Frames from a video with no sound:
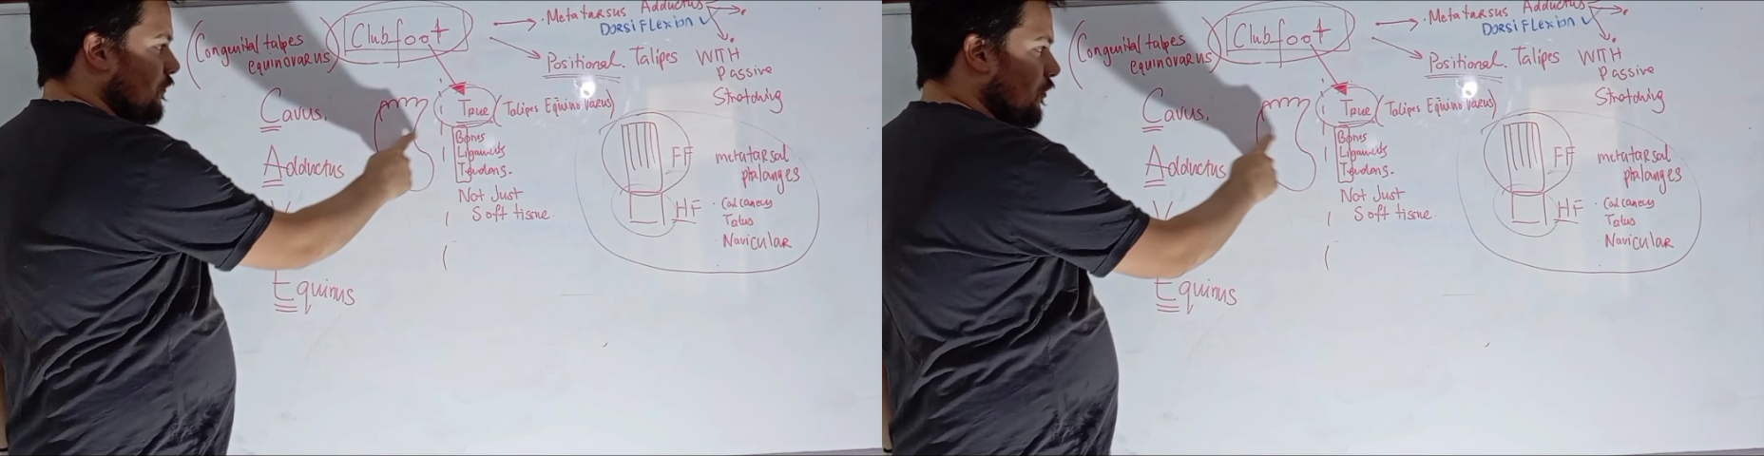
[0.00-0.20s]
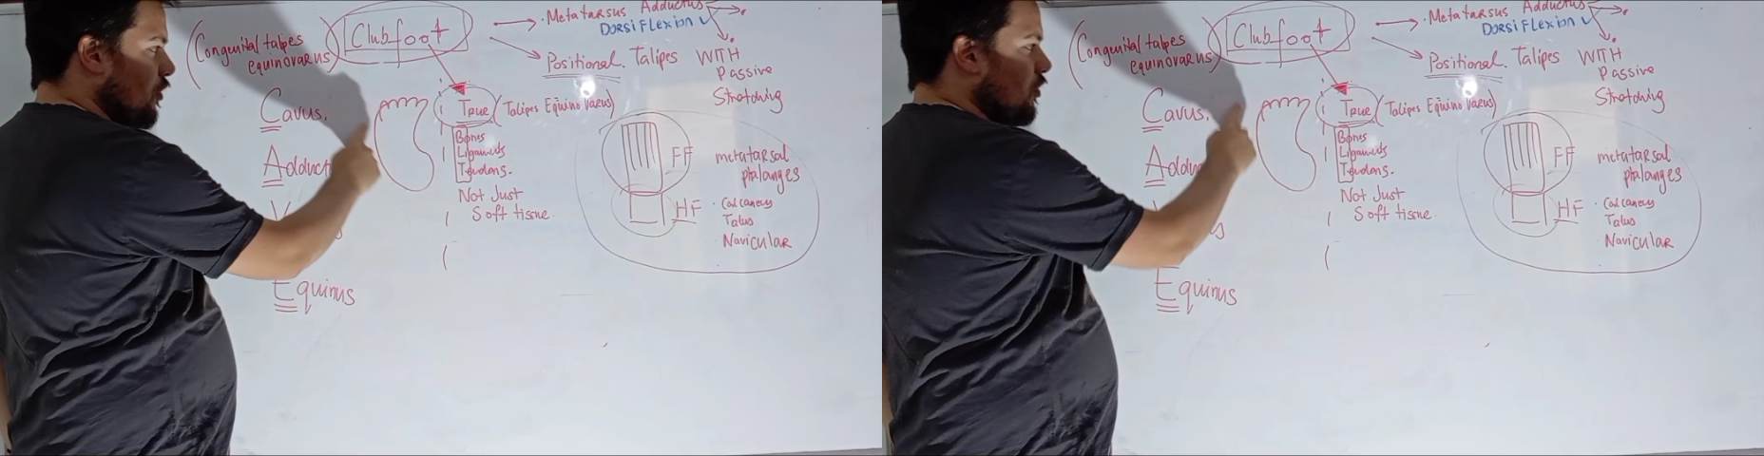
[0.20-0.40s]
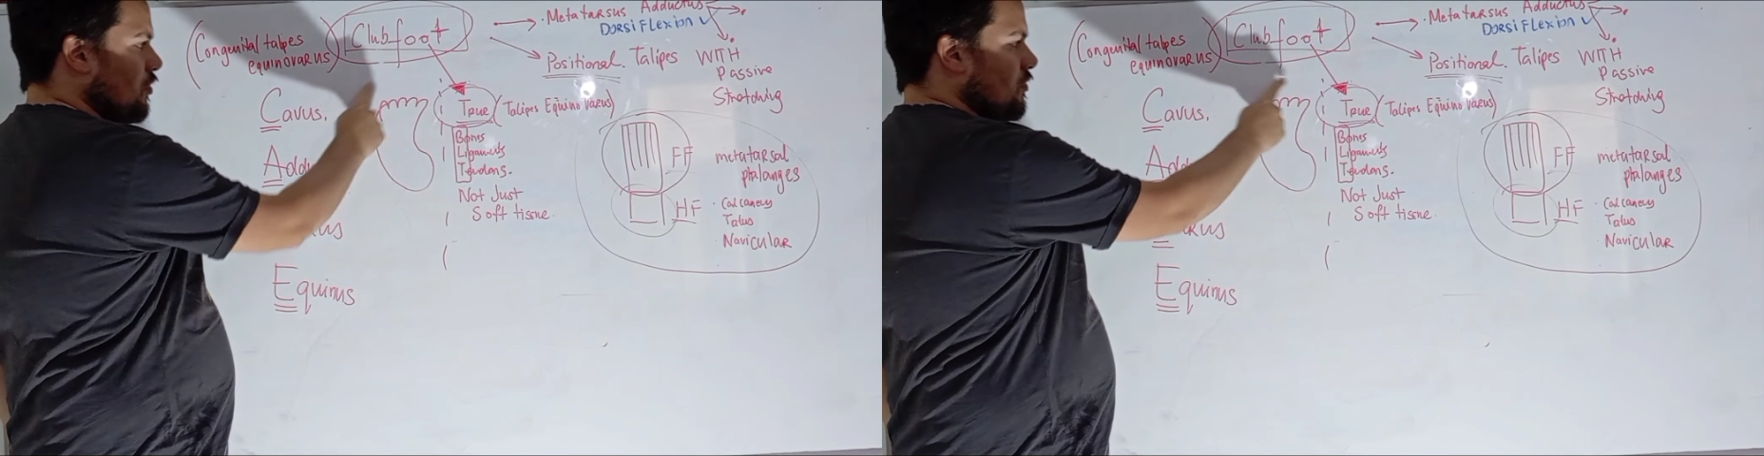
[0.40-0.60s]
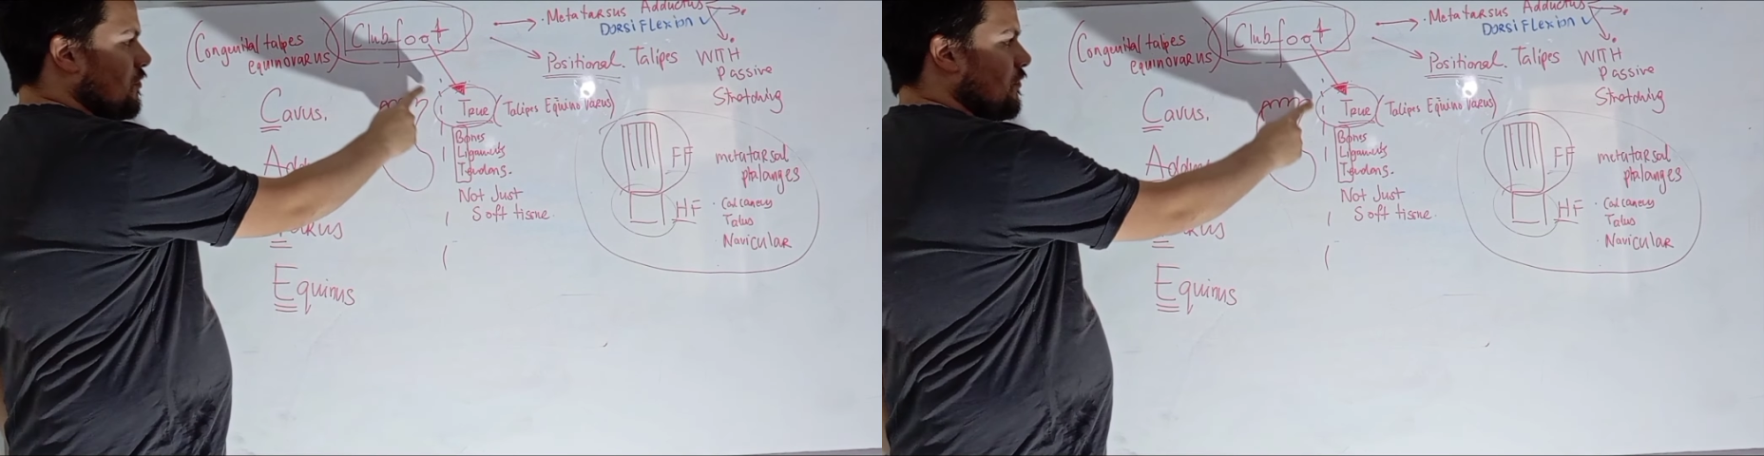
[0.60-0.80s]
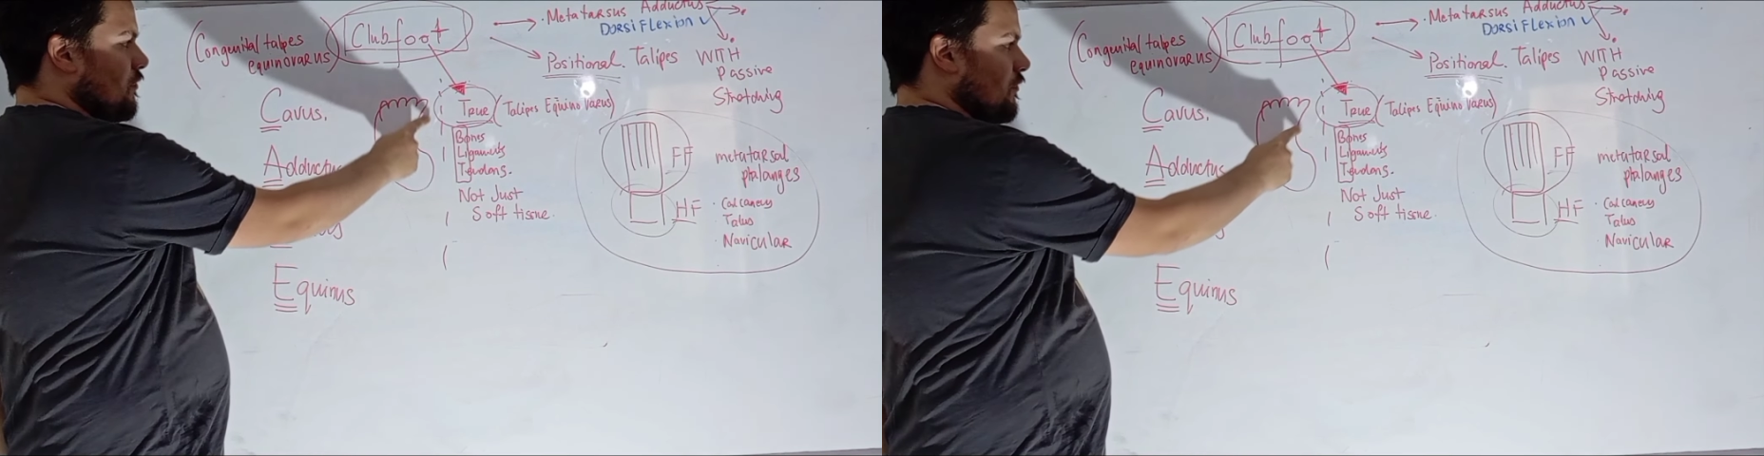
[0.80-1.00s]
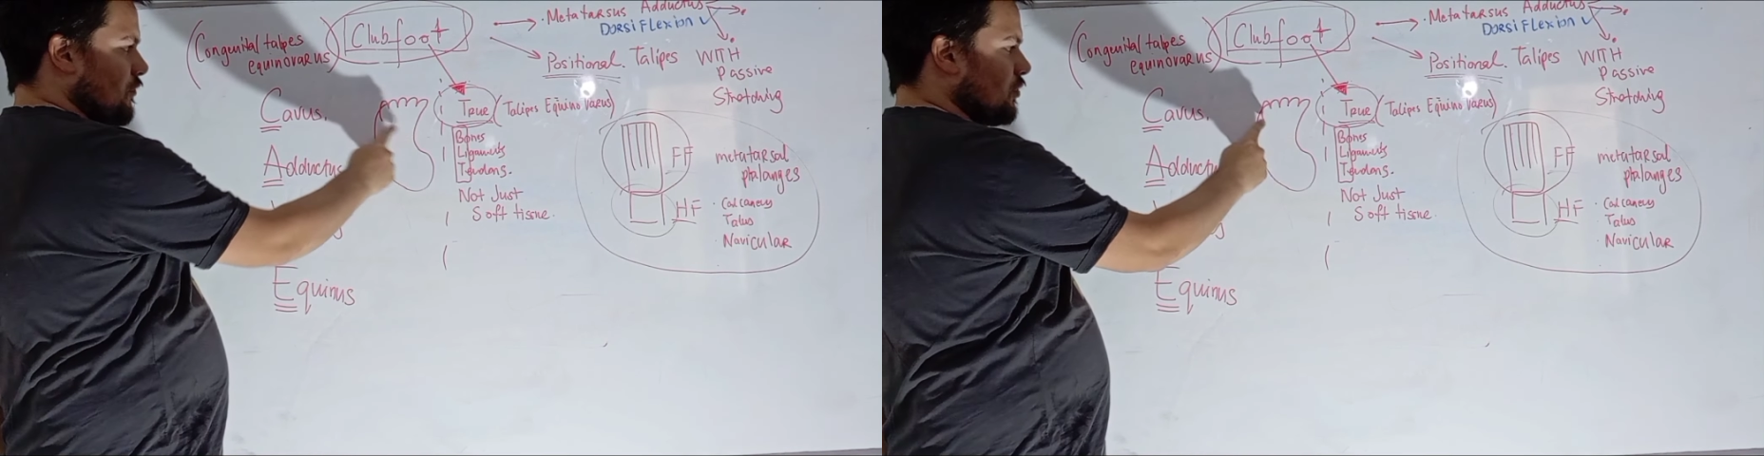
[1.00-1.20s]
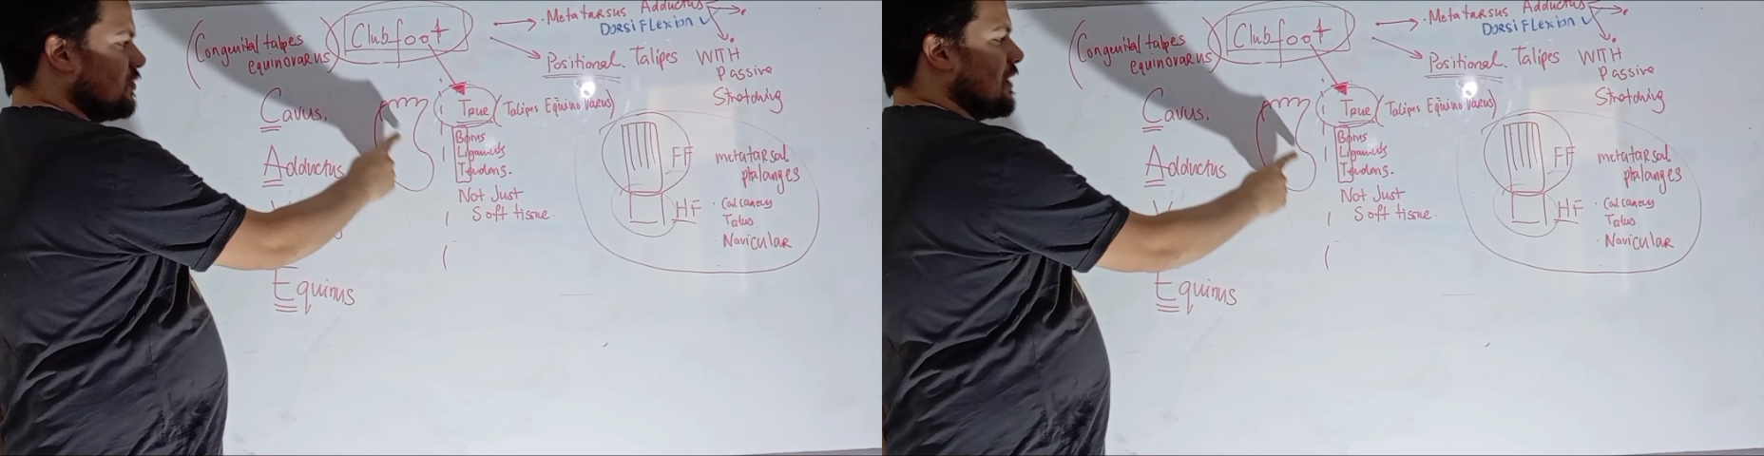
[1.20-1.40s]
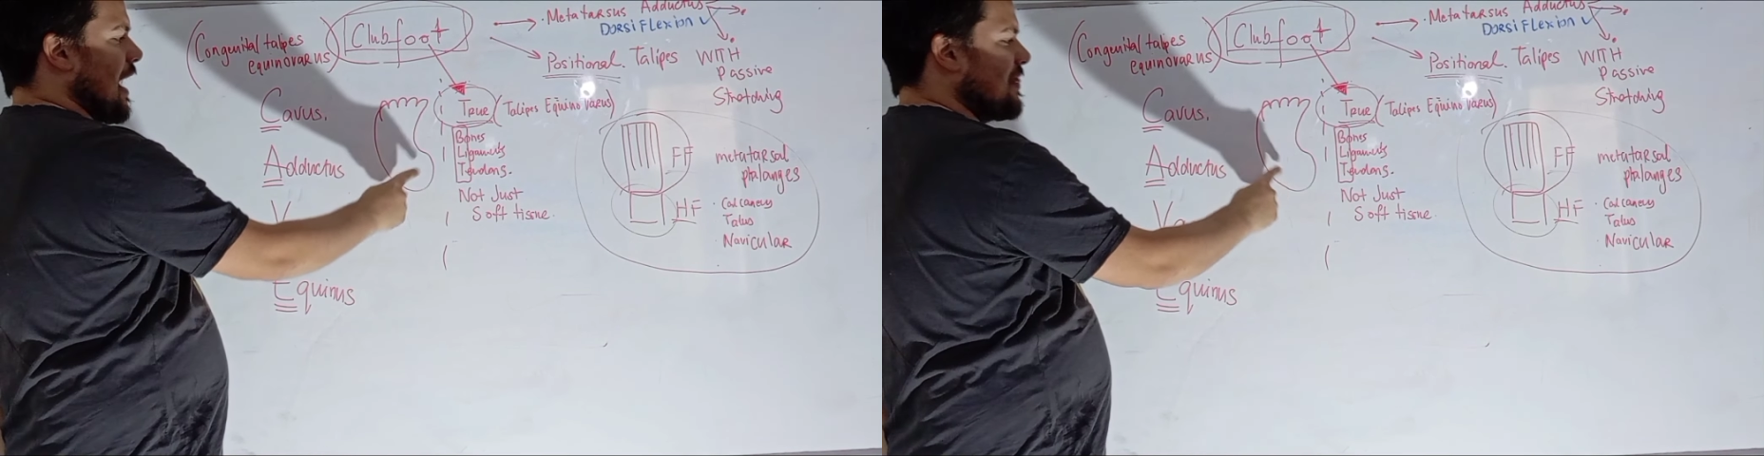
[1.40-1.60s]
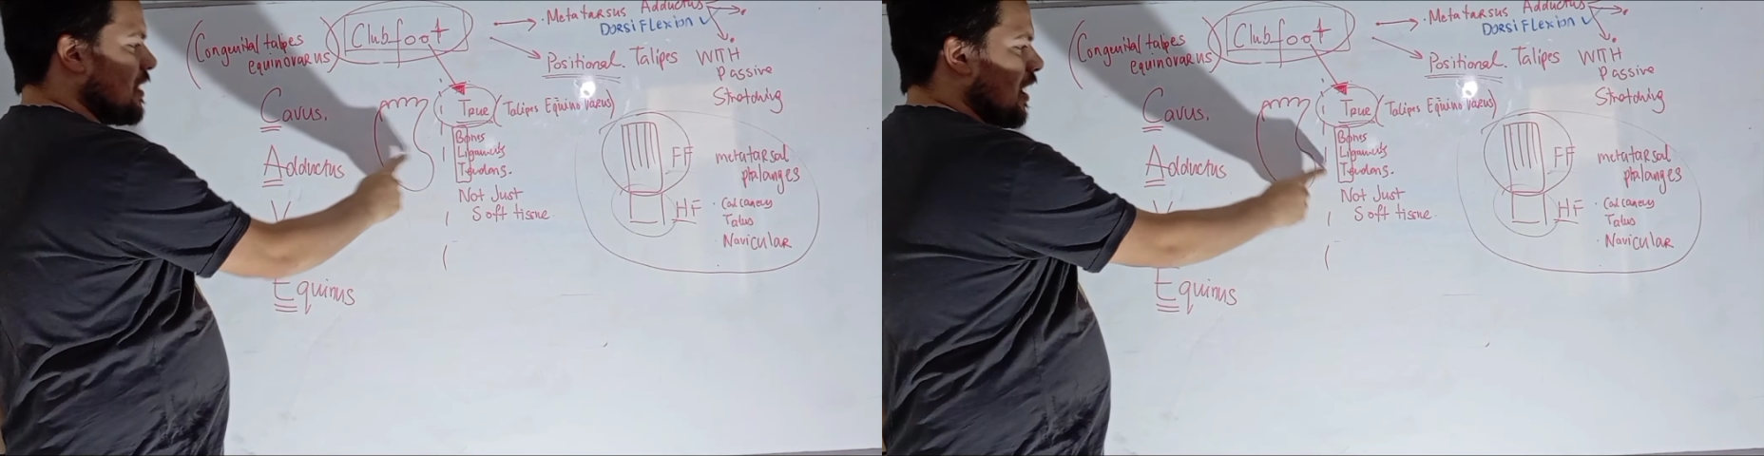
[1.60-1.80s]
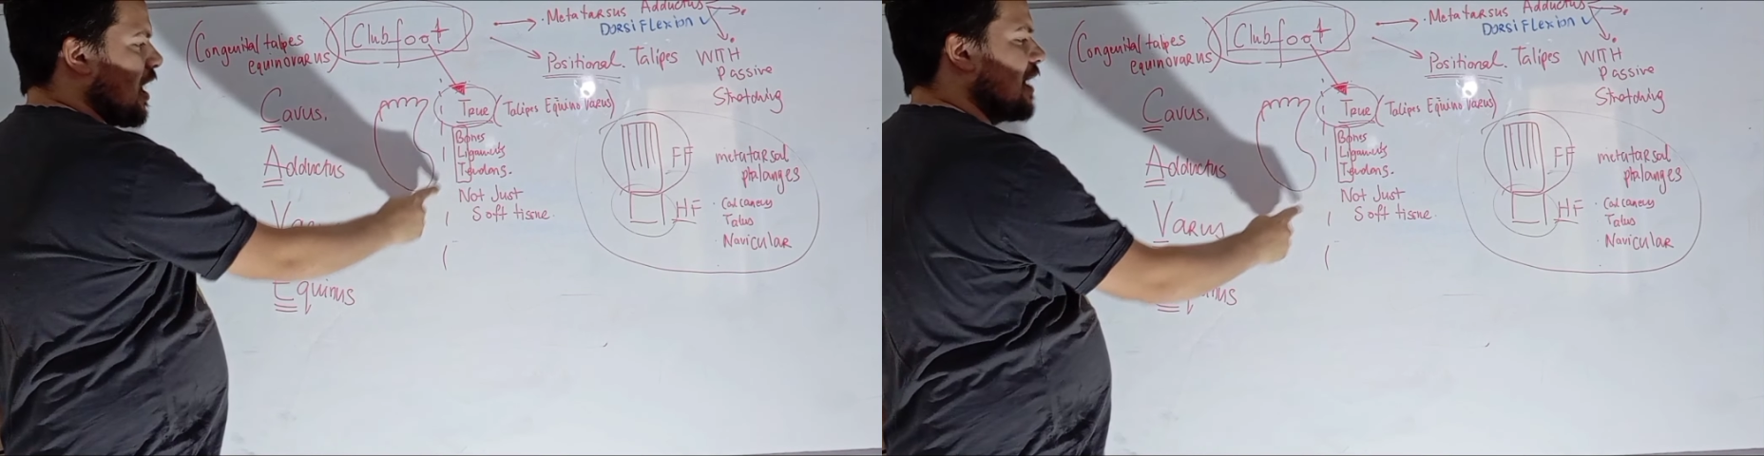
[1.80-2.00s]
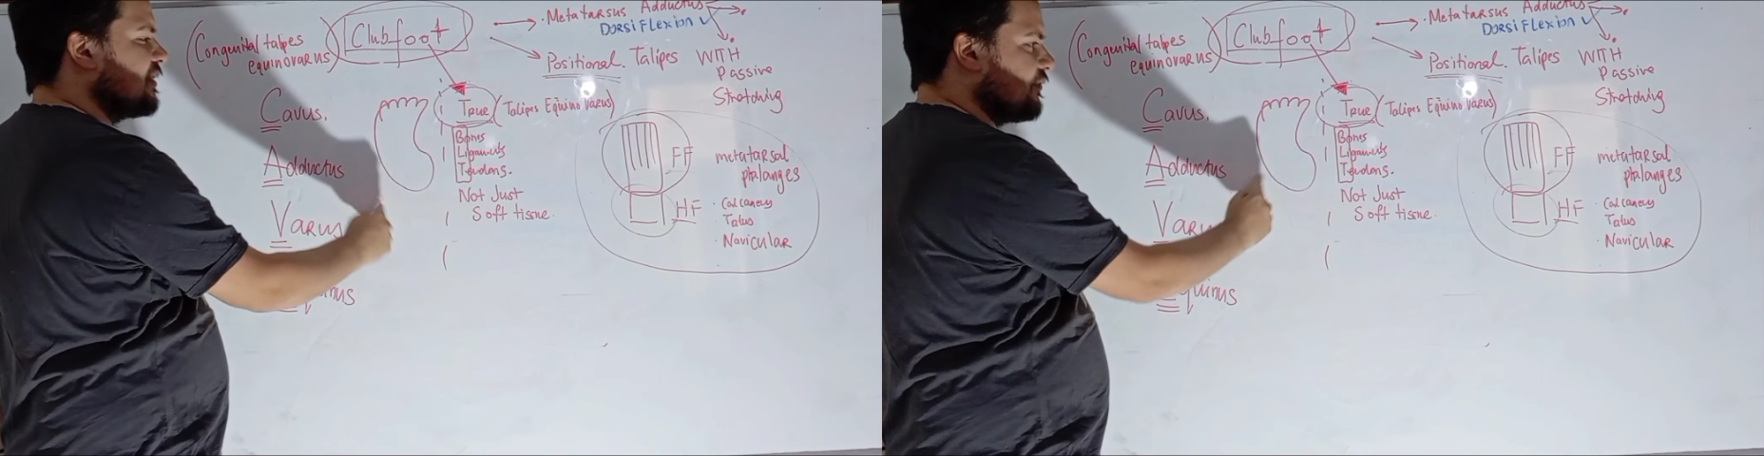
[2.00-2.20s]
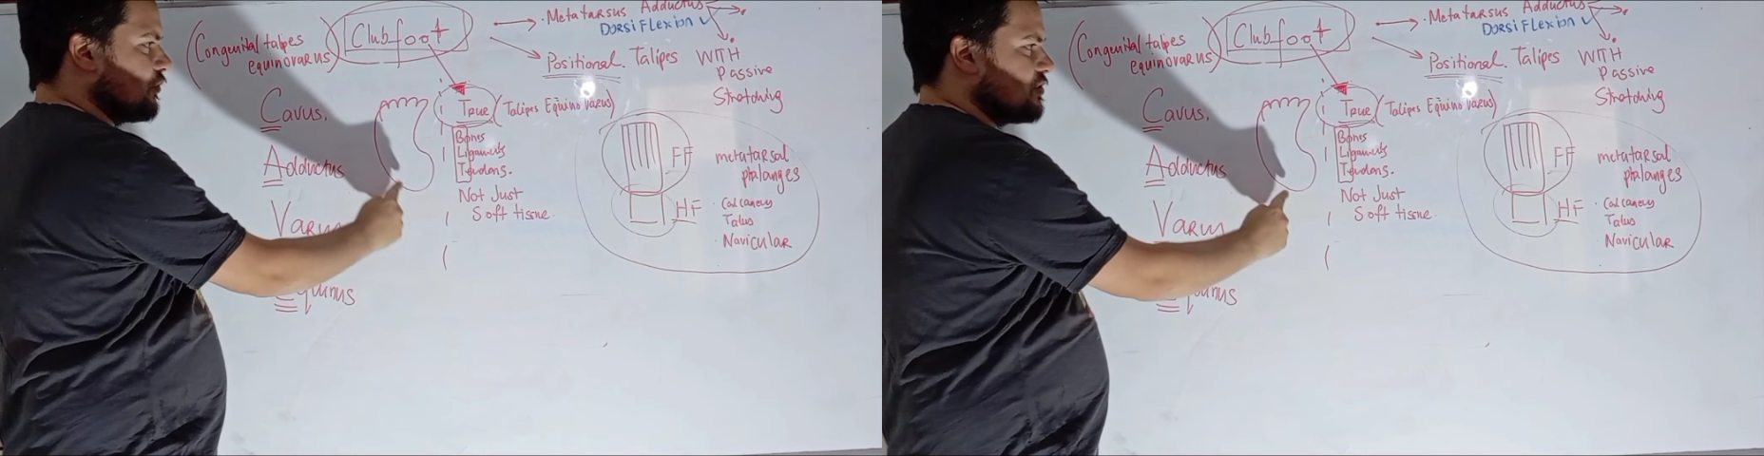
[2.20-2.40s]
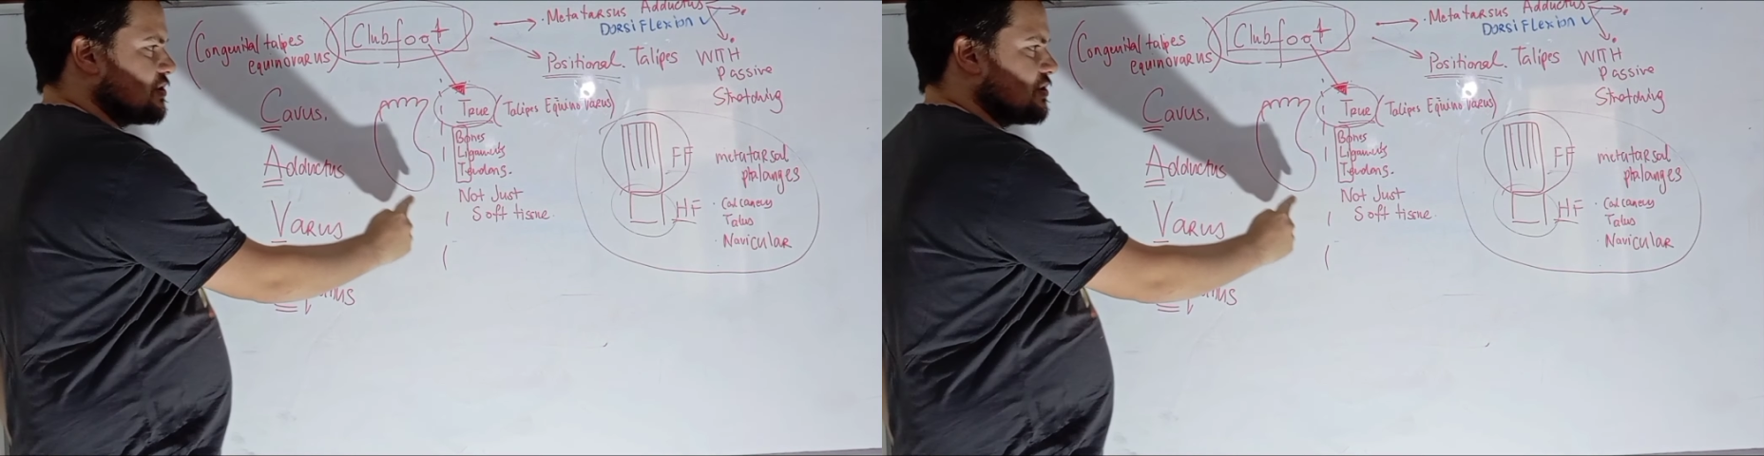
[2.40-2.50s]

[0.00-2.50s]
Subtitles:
forefoot and the hind foot.